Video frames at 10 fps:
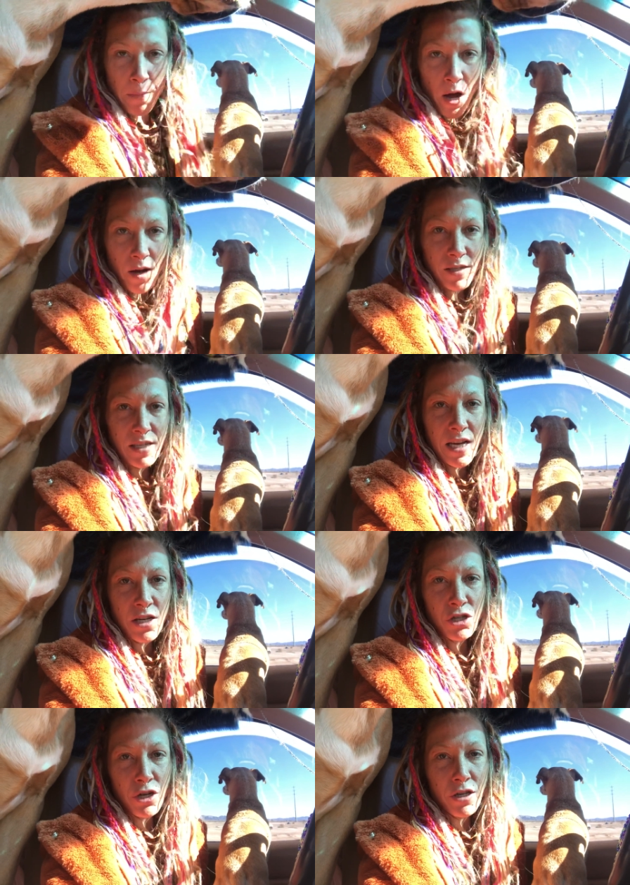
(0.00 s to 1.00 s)
box
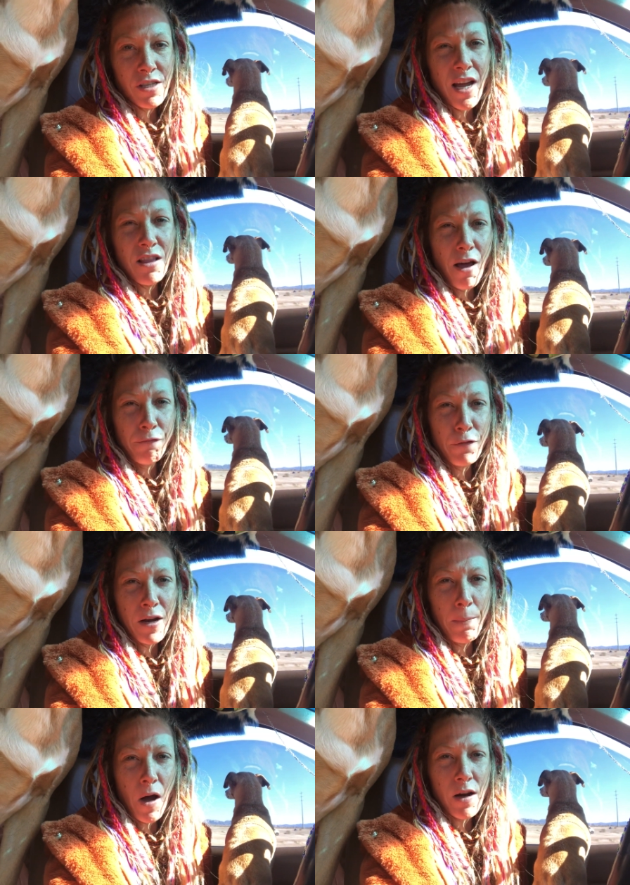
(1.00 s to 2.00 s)
t-shirts. I love
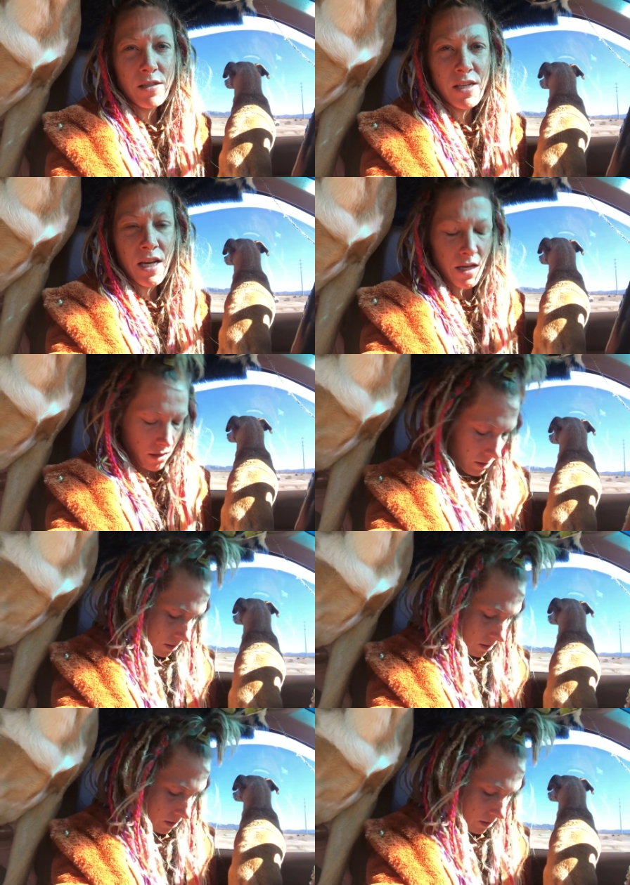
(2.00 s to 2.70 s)
free boxing.